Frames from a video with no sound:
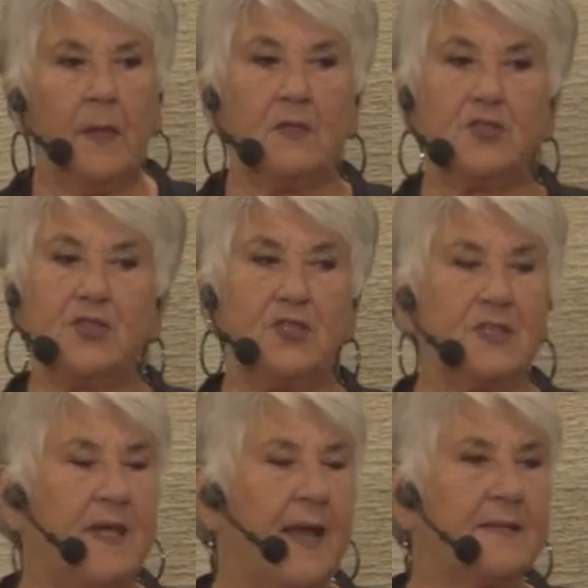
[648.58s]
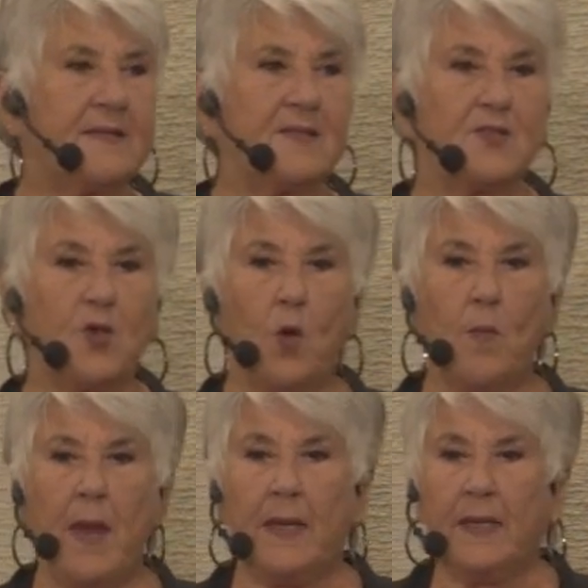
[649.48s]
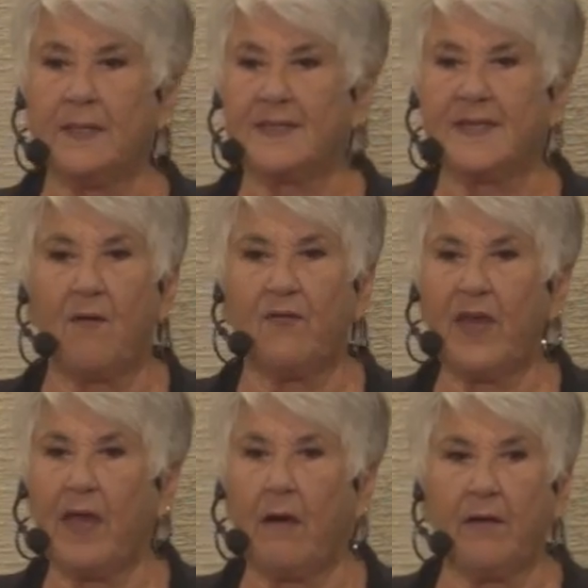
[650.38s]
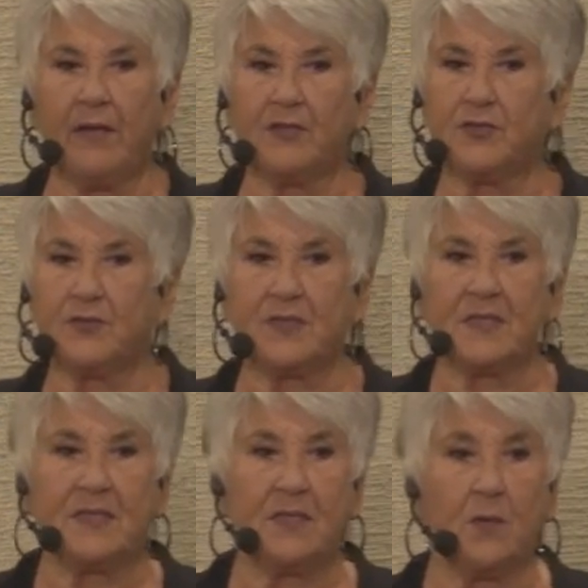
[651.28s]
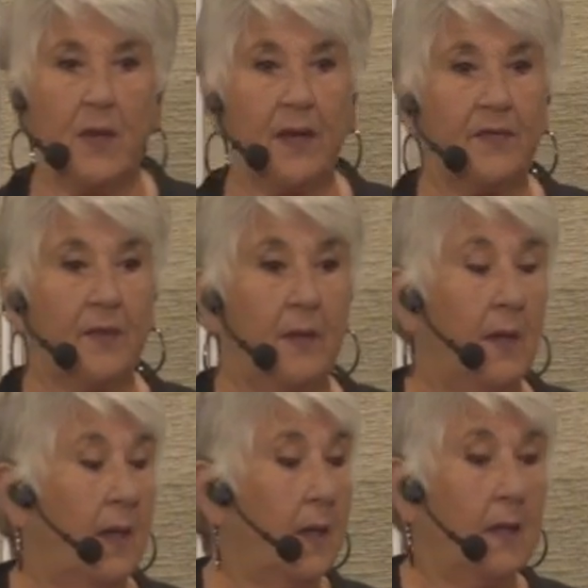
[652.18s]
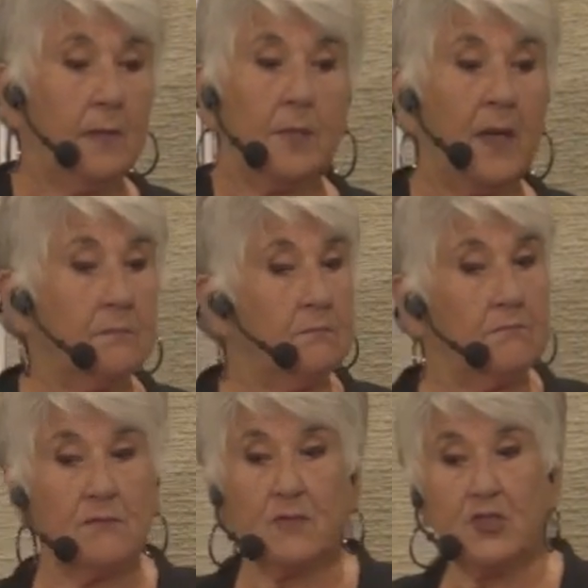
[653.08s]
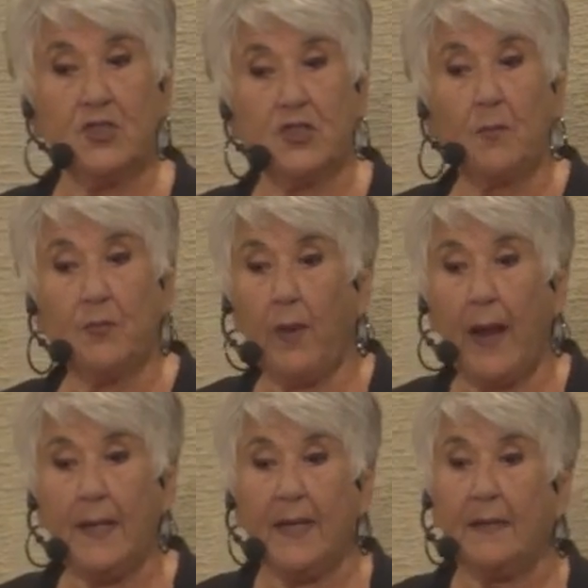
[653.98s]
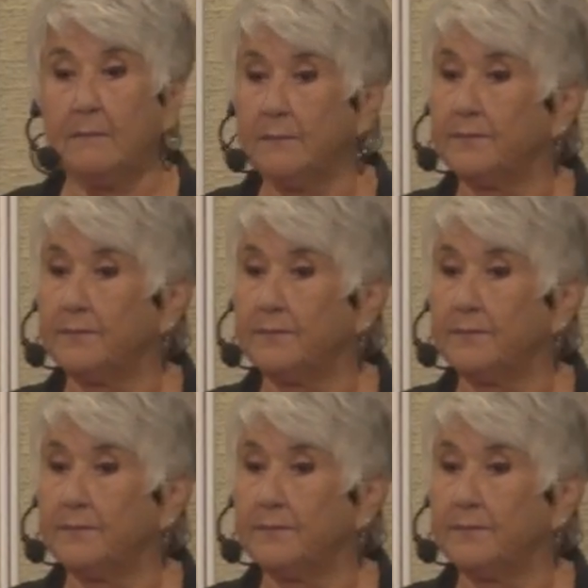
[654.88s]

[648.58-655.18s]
She just had so many self-care issues to deal with. But she jumped right in.